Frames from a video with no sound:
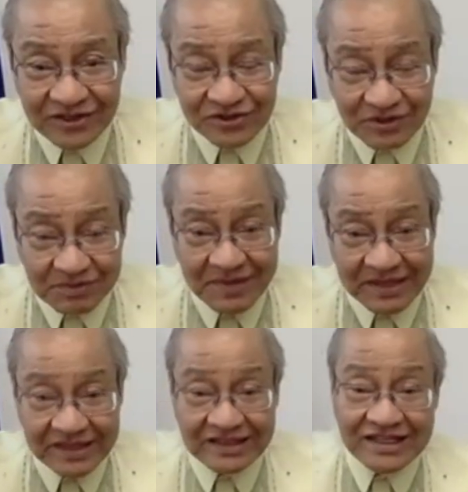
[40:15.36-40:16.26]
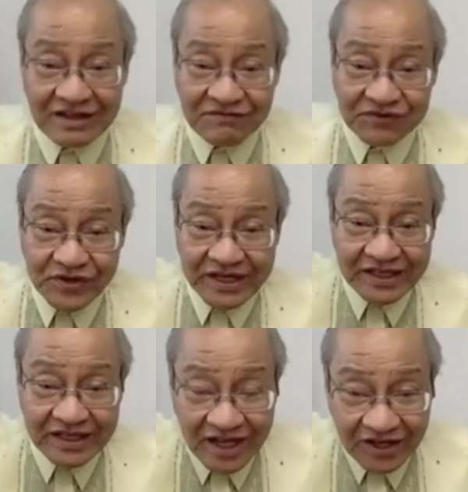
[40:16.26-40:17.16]
supplement. And then they flew in
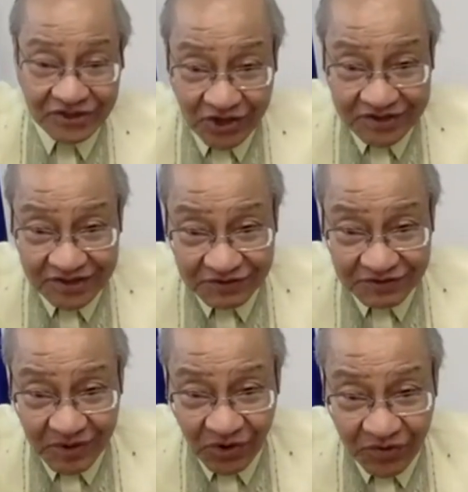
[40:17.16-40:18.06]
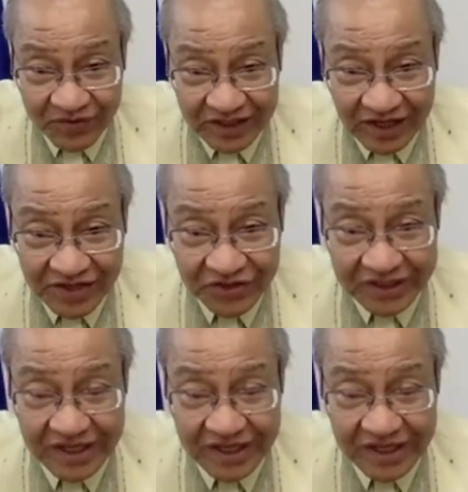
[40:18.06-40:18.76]
doctors from all over the country.